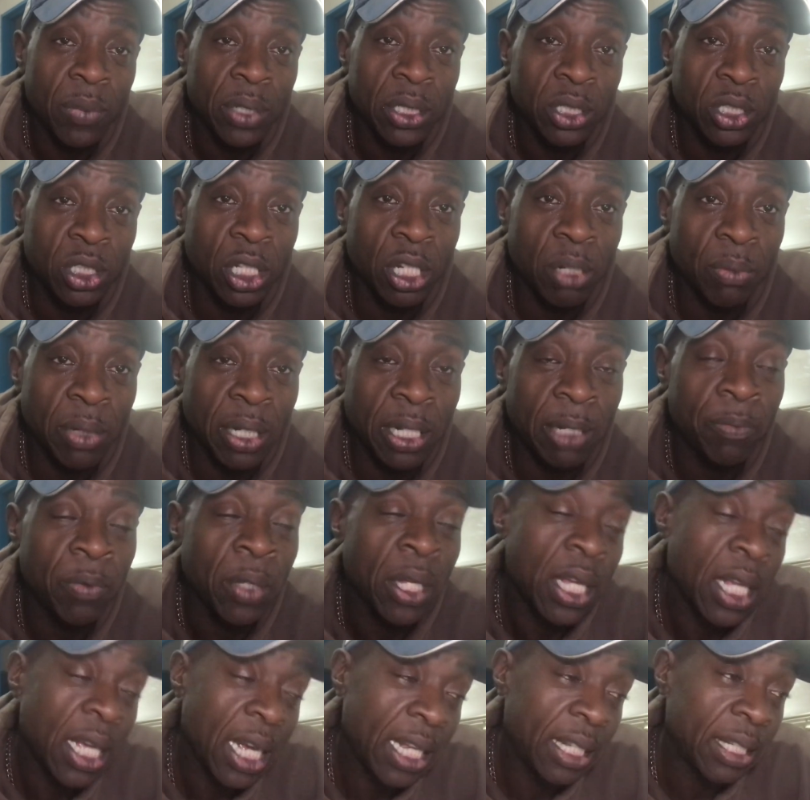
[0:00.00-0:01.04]
Do you know what I mean?
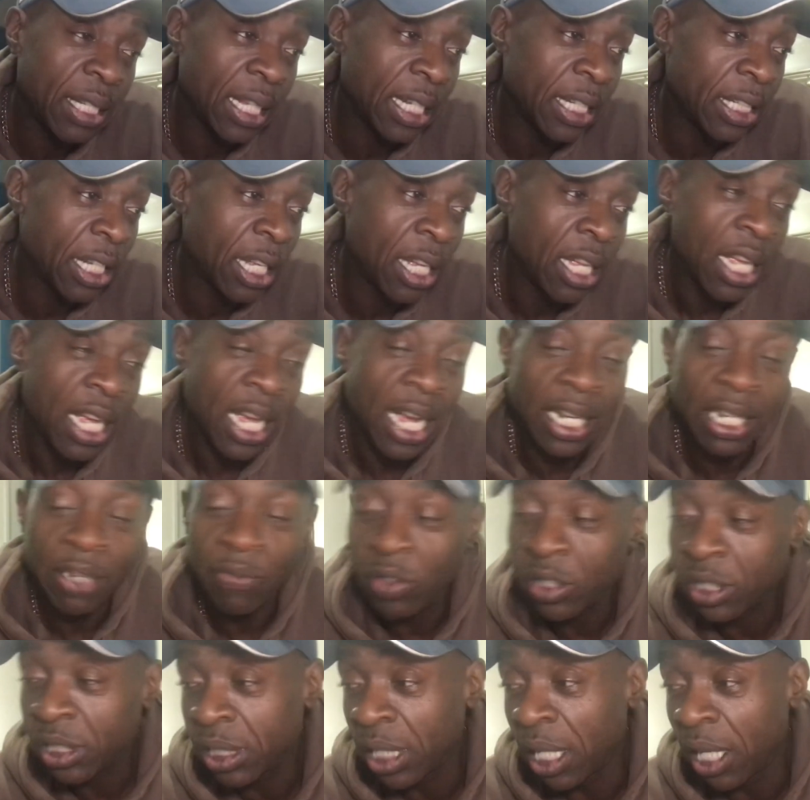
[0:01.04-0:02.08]
And and if
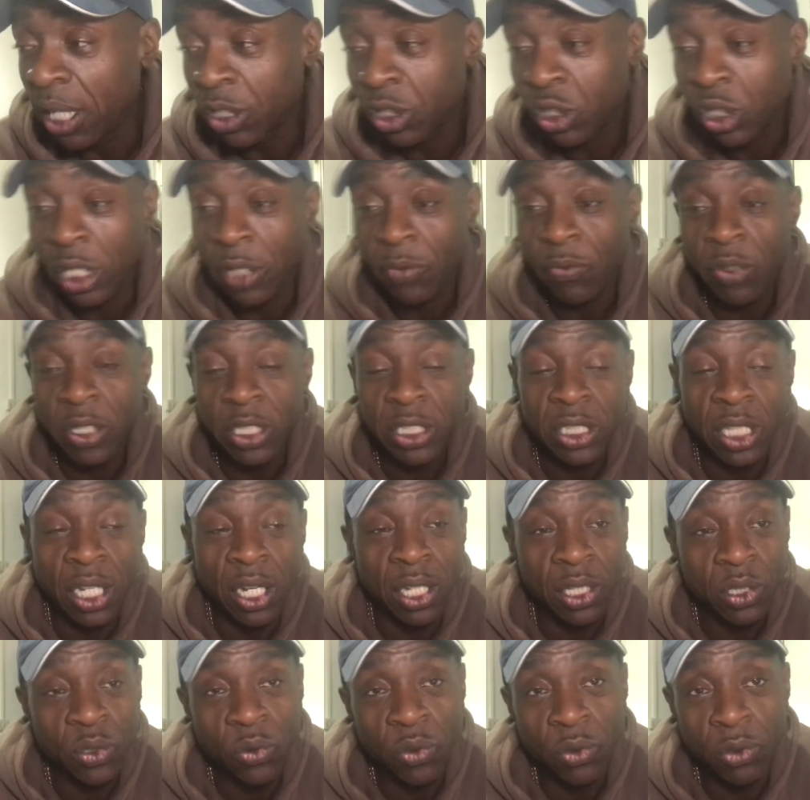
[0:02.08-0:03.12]
it
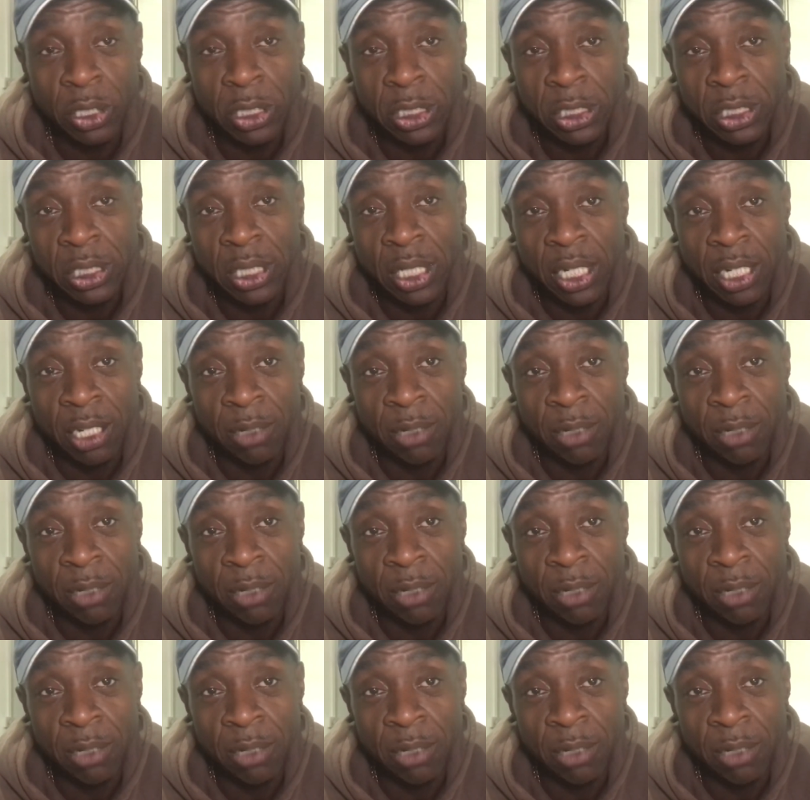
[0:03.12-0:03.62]
starts for us,